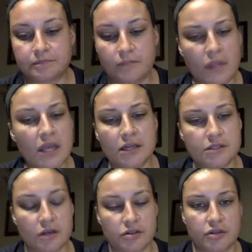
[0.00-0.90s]
it's
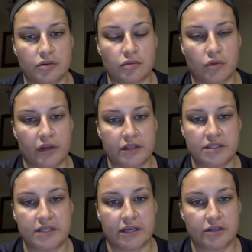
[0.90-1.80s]
also one of the
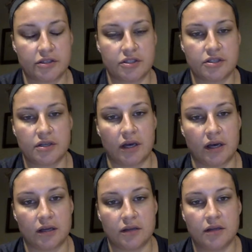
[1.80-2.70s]
standards
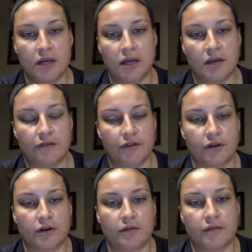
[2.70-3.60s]

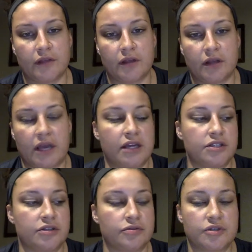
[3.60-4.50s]
for the
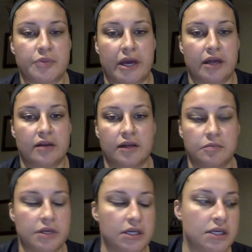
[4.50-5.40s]
K2 span in
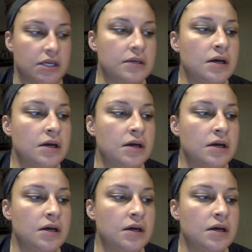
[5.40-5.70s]
PE.